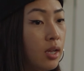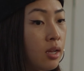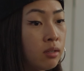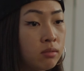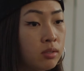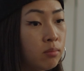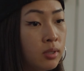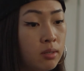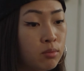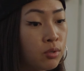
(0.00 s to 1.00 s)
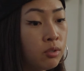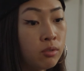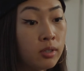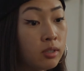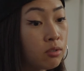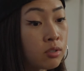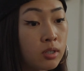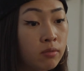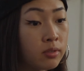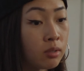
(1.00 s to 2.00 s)
And sometimes when you look at
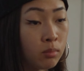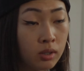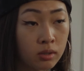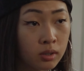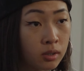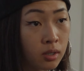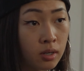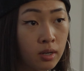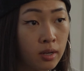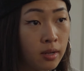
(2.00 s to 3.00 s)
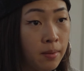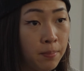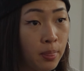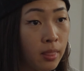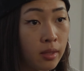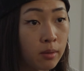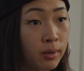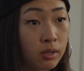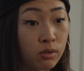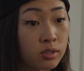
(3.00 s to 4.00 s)
yourself in the mirror, you
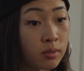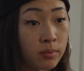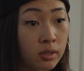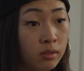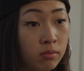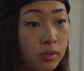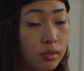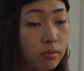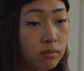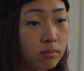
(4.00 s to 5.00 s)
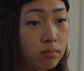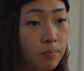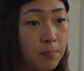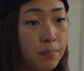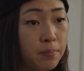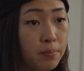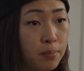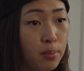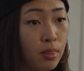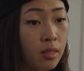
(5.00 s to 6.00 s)
might notice something different.
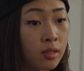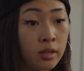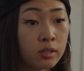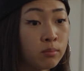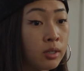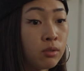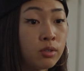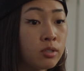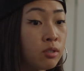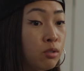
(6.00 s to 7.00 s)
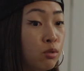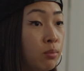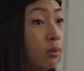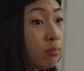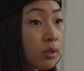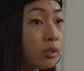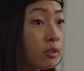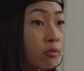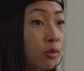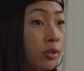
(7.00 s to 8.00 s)
Like you might notice a new pimple on your
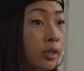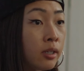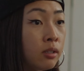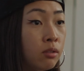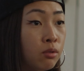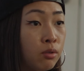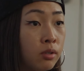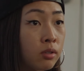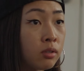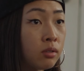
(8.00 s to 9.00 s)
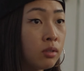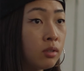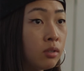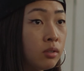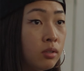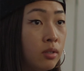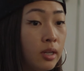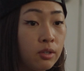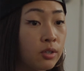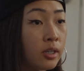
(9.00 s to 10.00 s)
forehead or
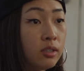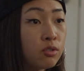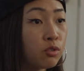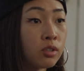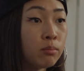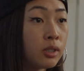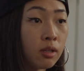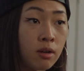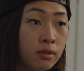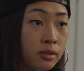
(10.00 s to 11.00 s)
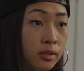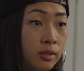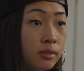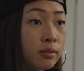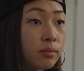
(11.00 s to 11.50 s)
that your hair's grown a bit longer.